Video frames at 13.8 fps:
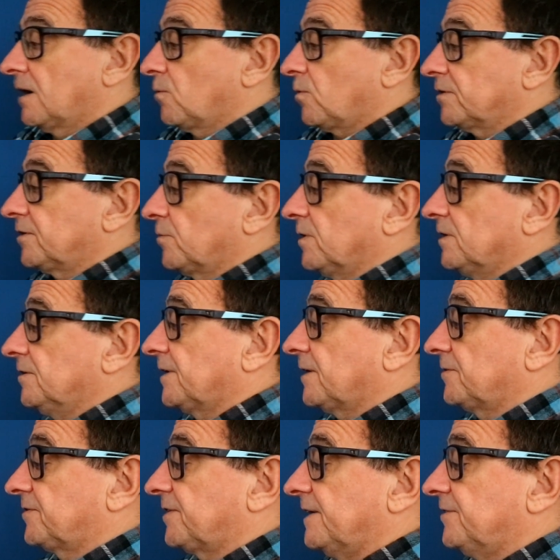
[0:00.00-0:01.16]
And what you will
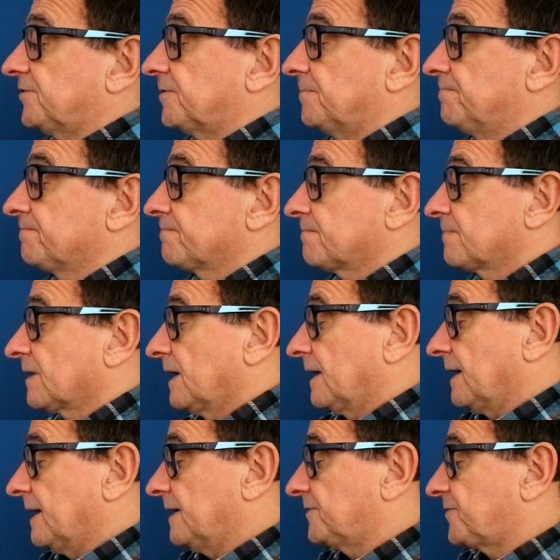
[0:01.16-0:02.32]
notice
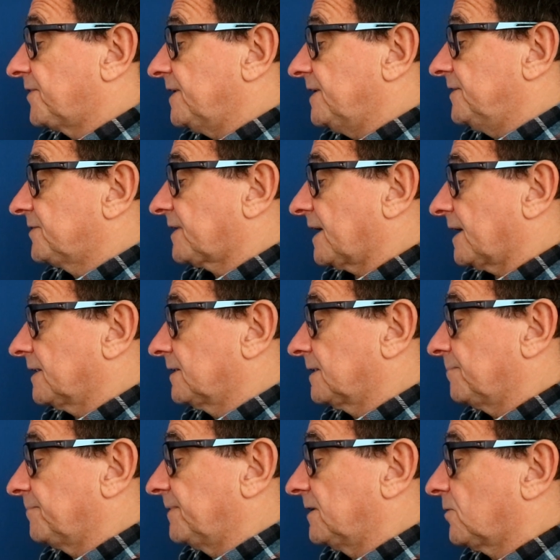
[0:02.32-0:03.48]
is these
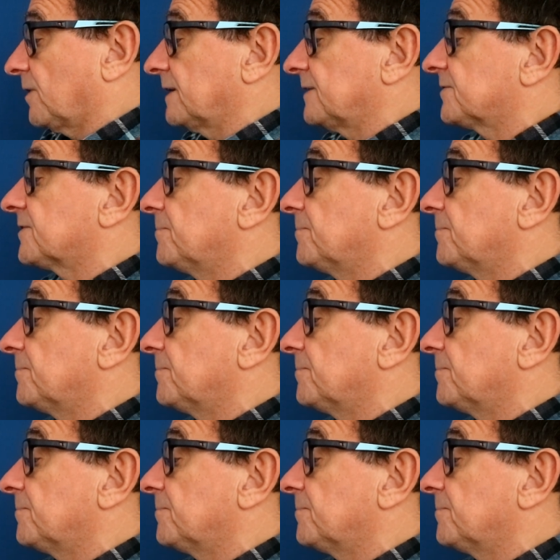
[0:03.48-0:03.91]
can be quite